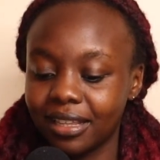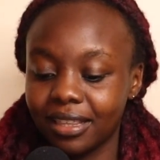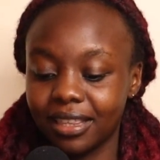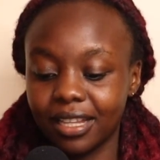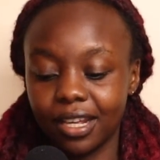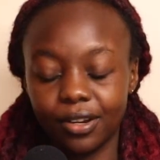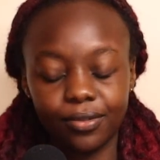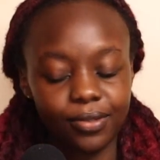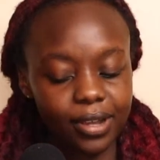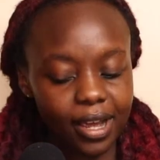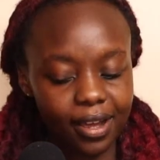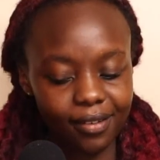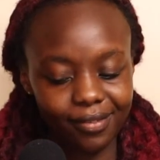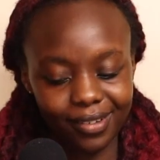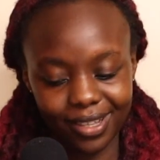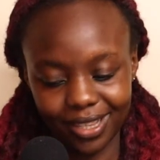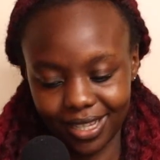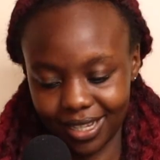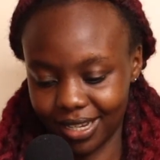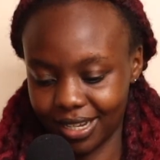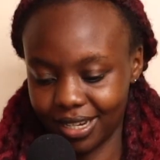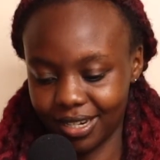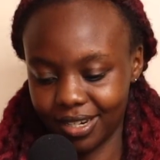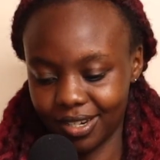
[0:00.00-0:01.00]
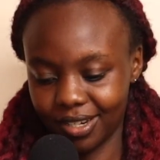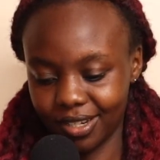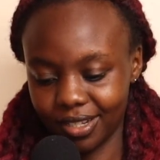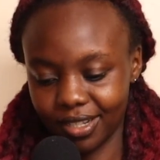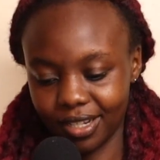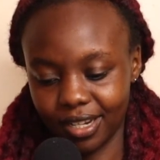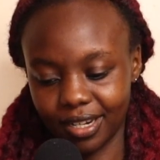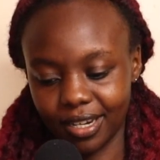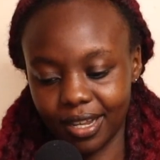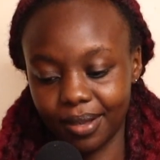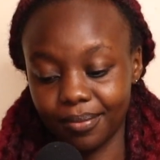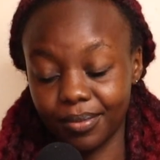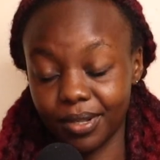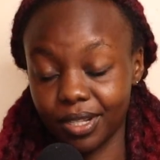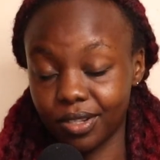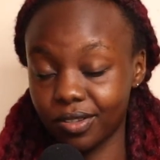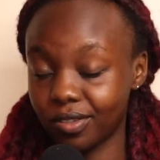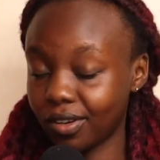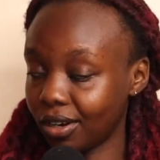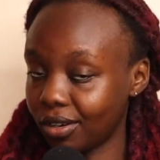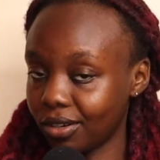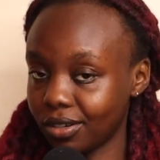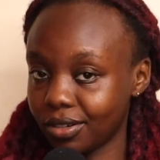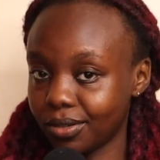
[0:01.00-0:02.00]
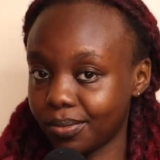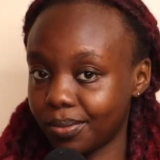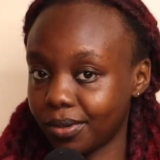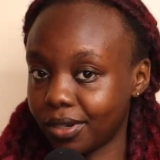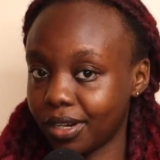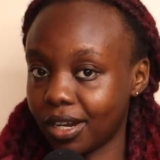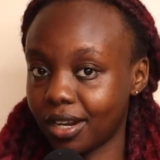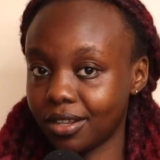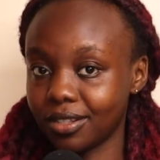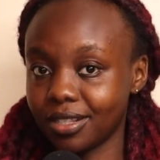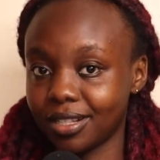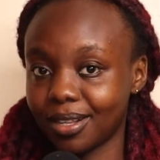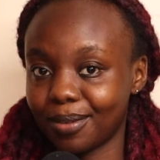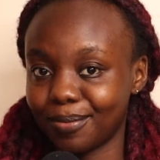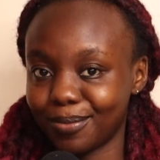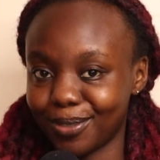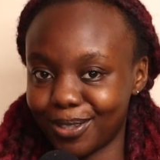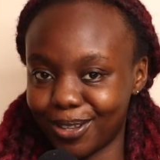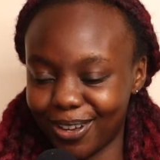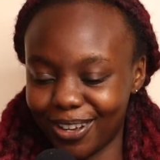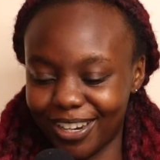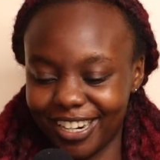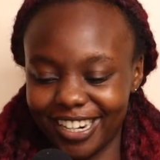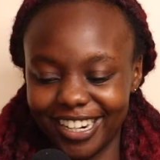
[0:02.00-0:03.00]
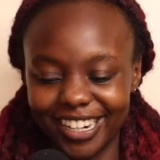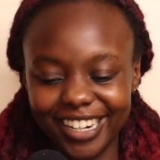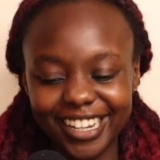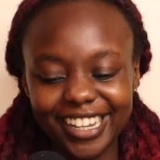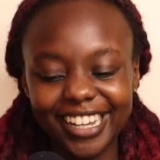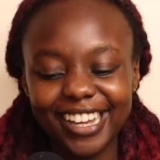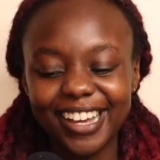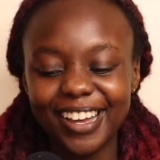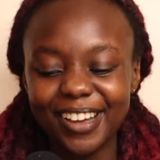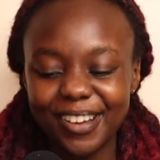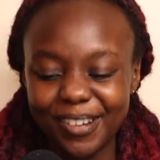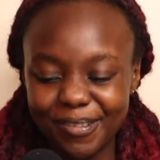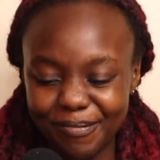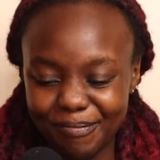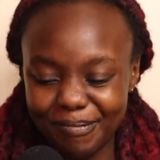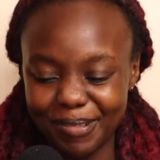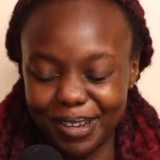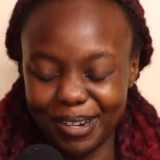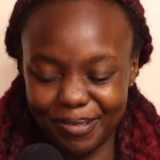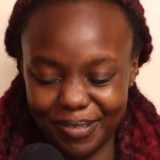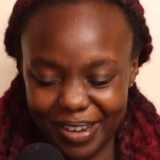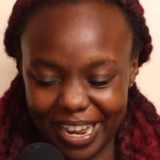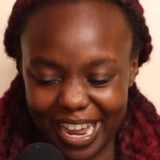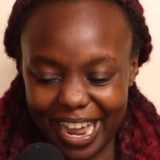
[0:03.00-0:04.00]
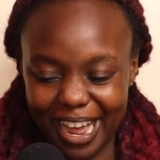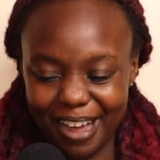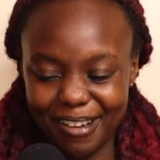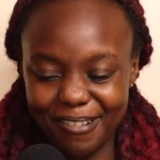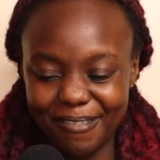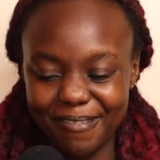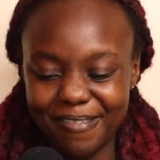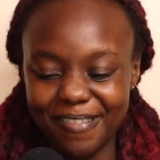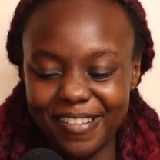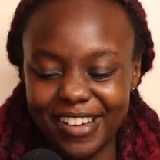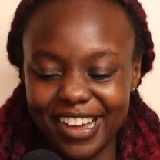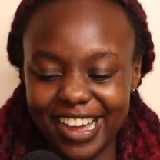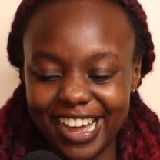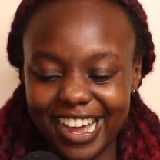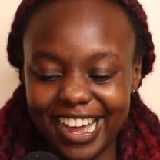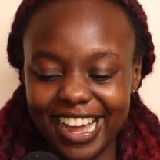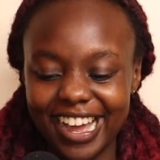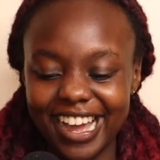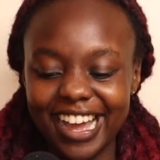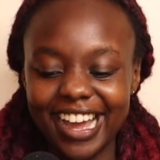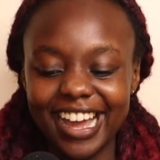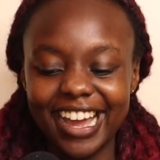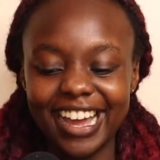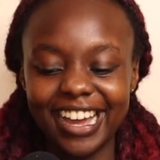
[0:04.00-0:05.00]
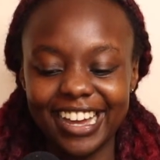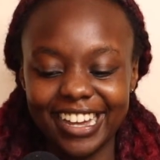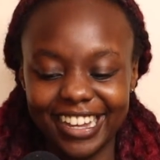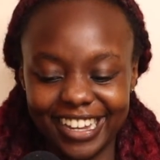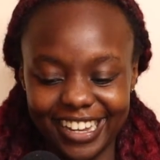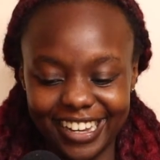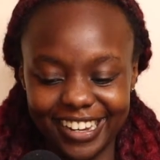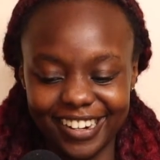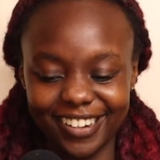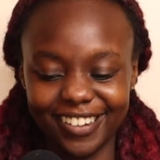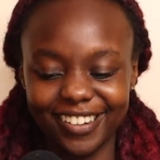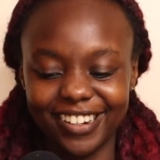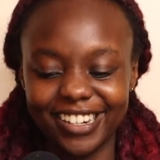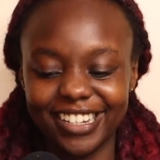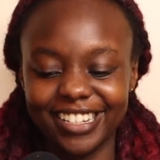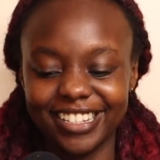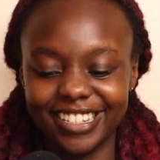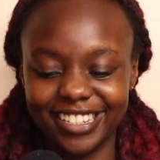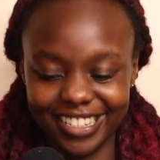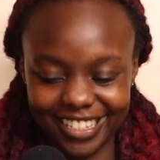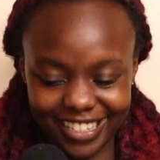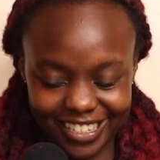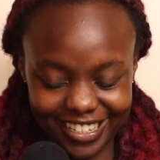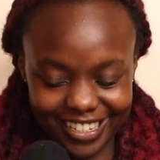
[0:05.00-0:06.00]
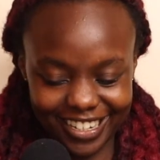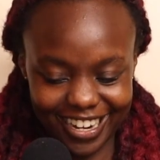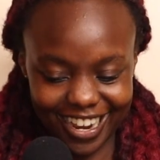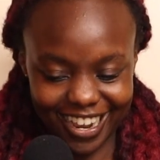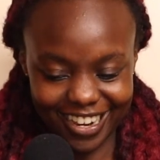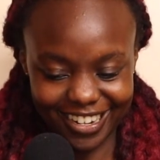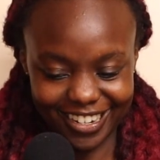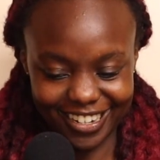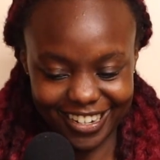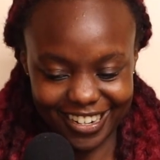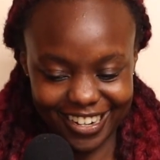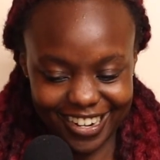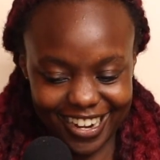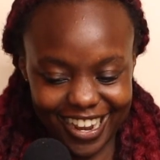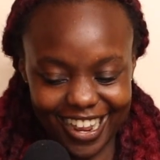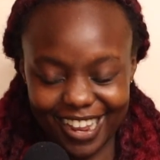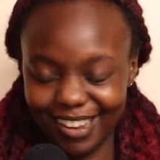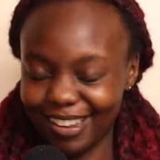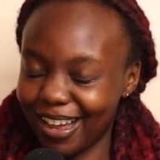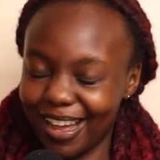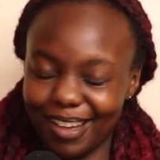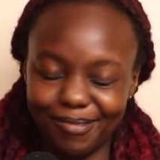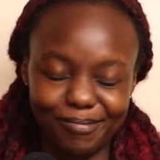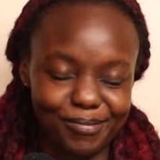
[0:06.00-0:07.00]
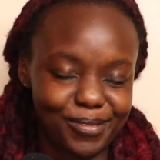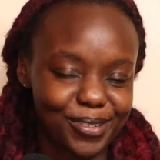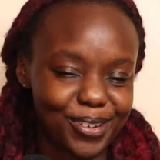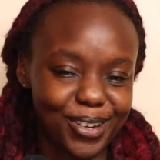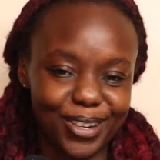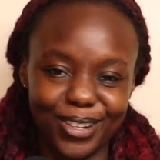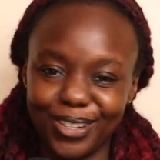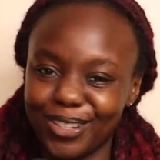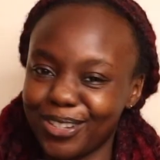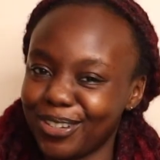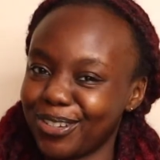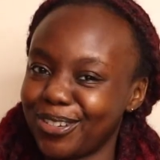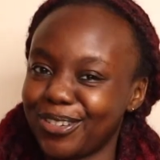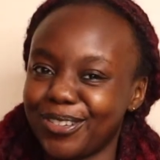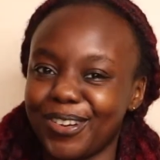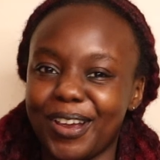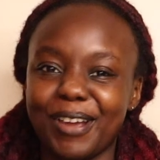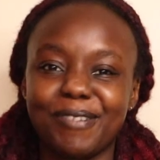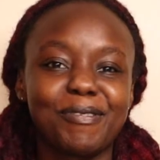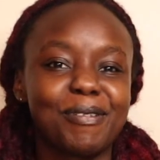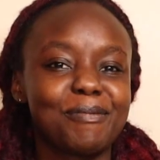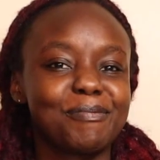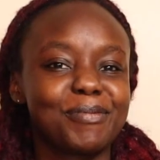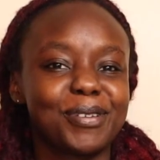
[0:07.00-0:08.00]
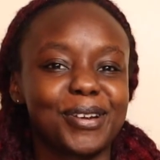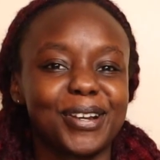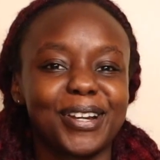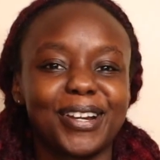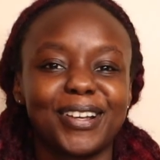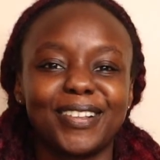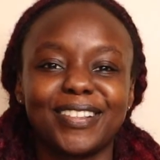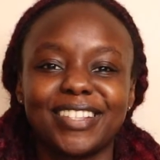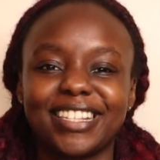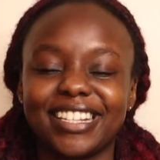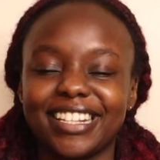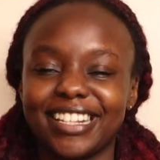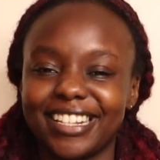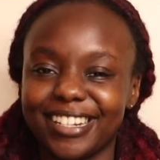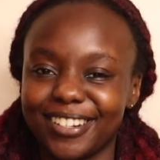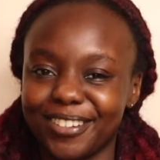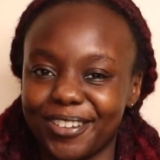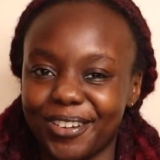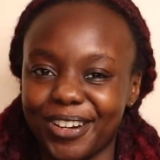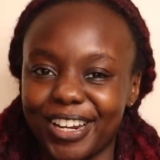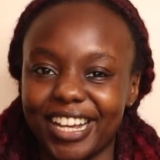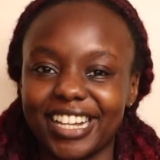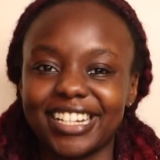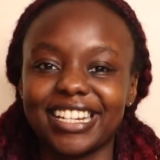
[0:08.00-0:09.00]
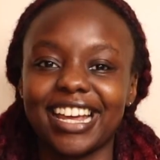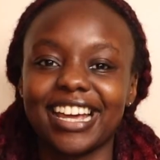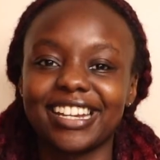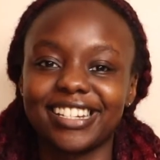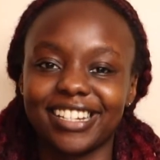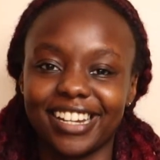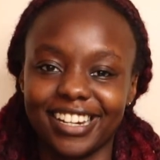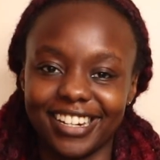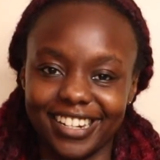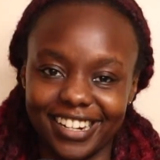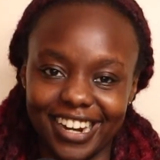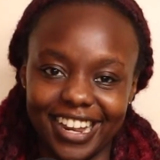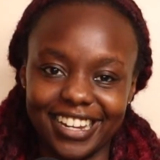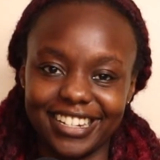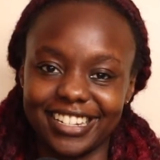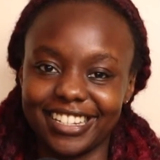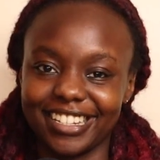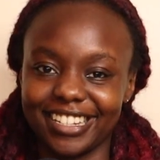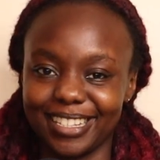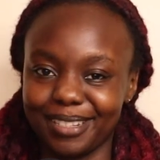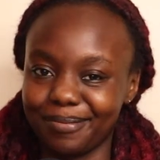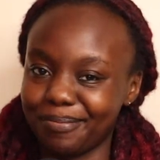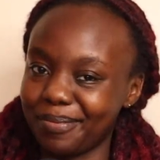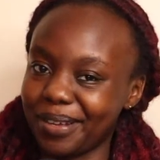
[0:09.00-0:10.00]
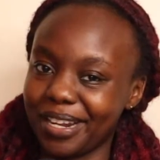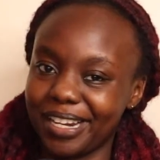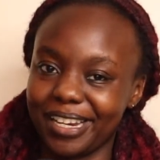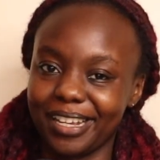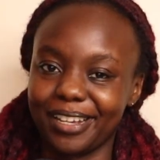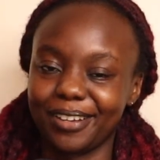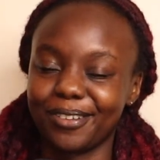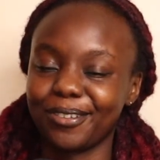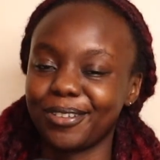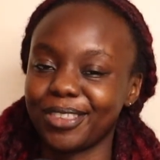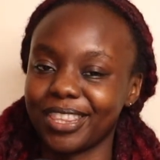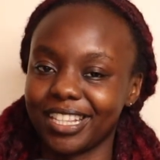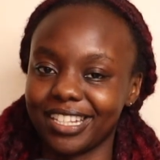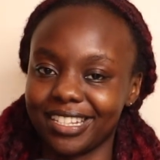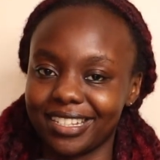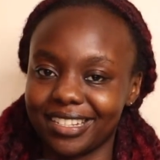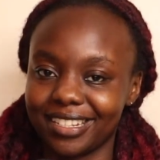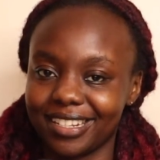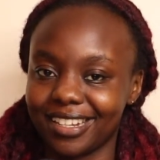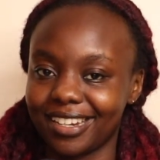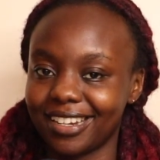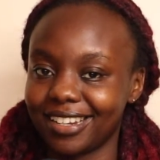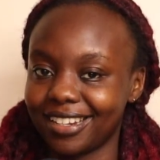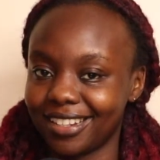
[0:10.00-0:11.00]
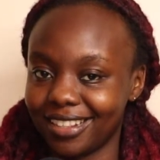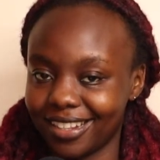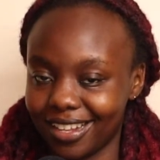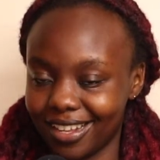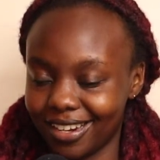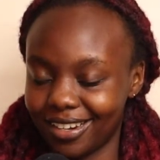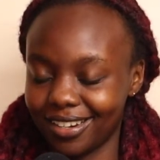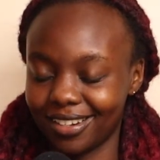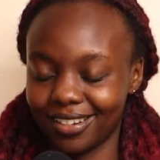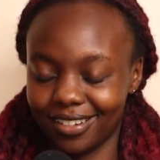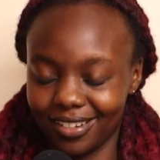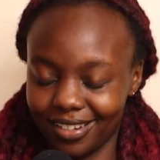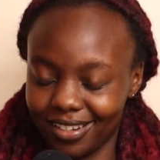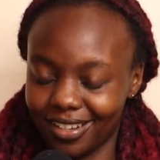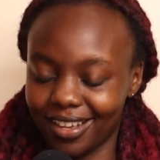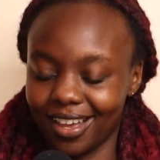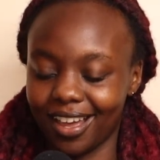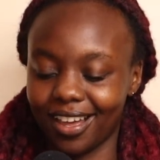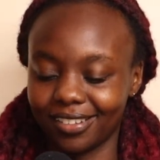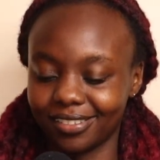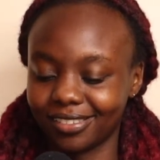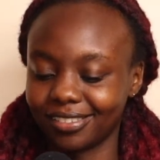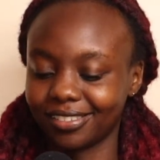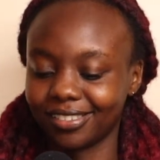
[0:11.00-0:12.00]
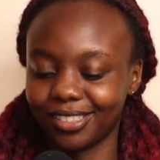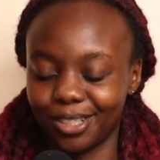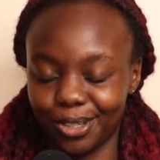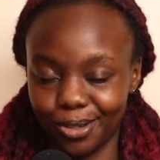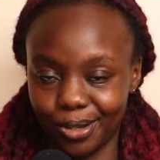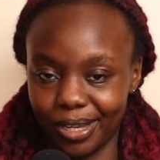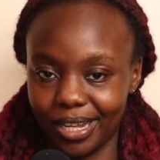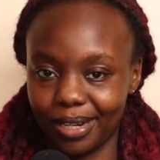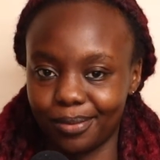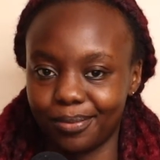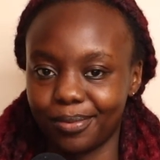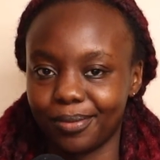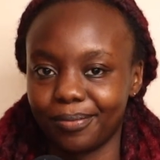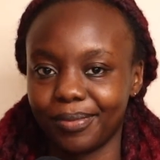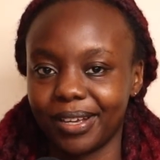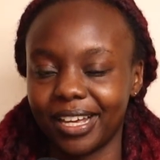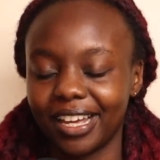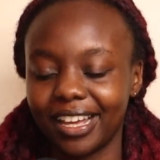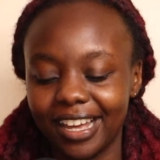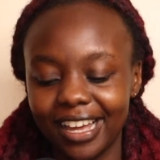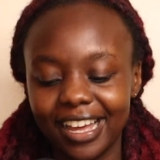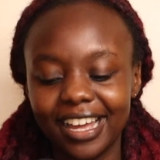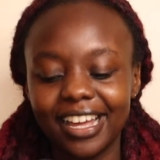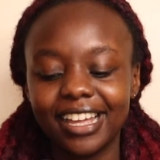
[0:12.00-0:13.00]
Then we have other countries that I may struggle to pronounce, I'm sorry. But we have Kyrgyzstan. I'm not so sure if I'm pronouncing it correct. I shall write the spelling on the screen, then yeah, you help me.